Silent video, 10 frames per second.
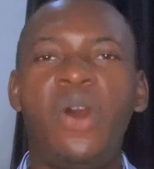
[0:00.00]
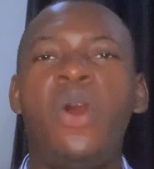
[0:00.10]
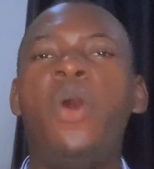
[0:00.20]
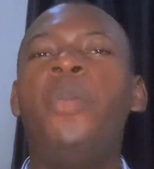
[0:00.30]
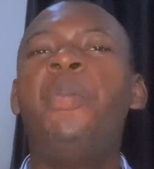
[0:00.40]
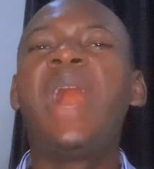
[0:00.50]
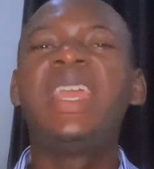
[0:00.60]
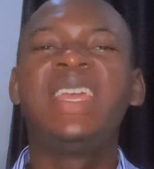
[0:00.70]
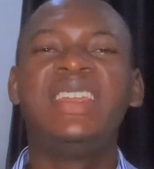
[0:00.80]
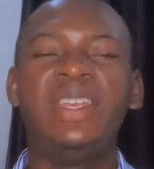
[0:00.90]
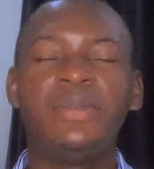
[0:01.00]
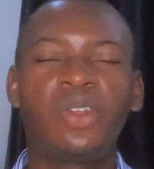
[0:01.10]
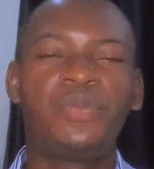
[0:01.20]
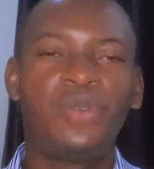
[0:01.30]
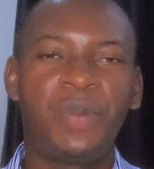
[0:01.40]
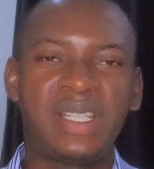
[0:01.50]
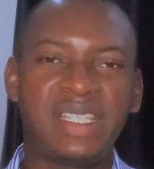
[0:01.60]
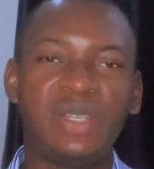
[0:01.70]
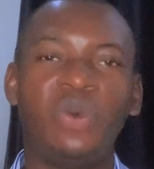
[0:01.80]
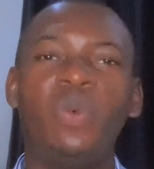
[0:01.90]
or buying the wrong
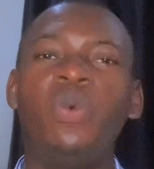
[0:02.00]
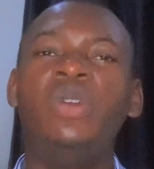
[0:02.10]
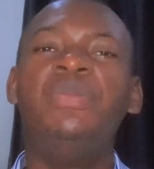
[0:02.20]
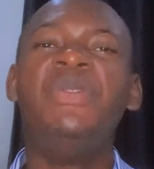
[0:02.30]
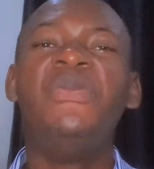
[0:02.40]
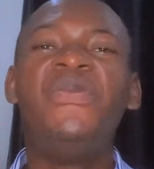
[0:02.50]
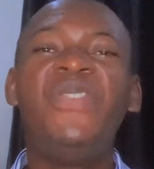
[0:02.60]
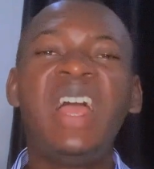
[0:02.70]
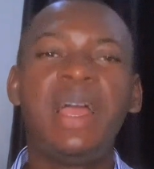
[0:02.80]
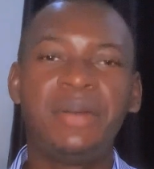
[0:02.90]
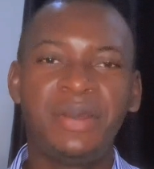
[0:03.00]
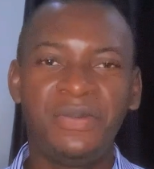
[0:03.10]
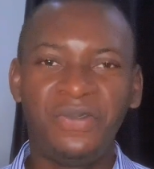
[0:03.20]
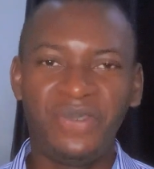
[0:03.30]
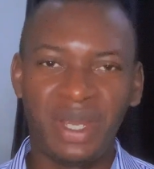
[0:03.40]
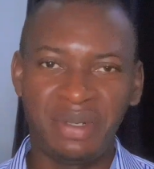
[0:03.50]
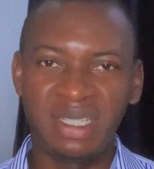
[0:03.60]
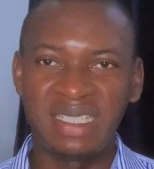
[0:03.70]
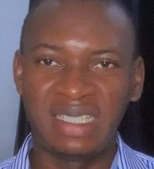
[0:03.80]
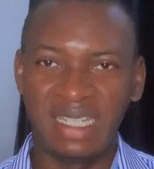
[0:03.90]
property will be very, very
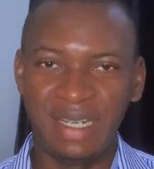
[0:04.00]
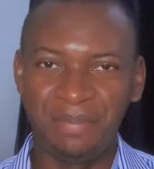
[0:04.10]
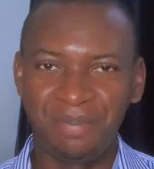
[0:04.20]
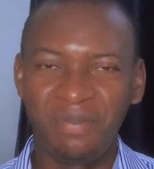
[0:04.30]
slim.